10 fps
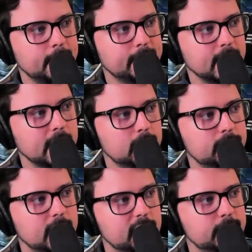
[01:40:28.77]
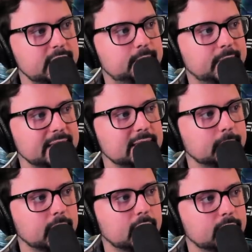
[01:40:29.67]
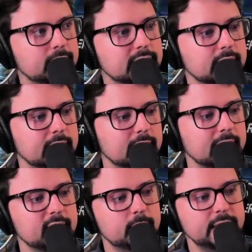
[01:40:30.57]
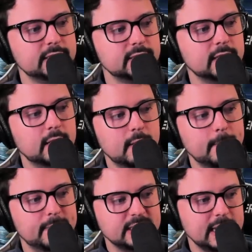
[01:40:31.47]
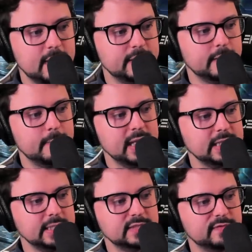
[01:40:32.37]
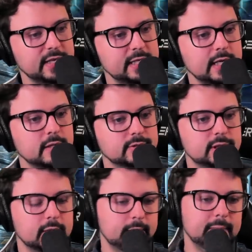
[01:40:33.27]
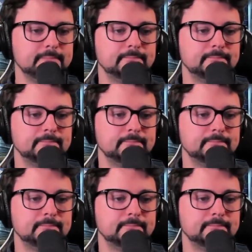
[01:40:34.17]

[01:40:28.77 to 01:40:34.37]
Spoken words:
You know? Everybody's busy, bro. That's the thing. Like, everybody's busy out here making these videos. You know what I mean?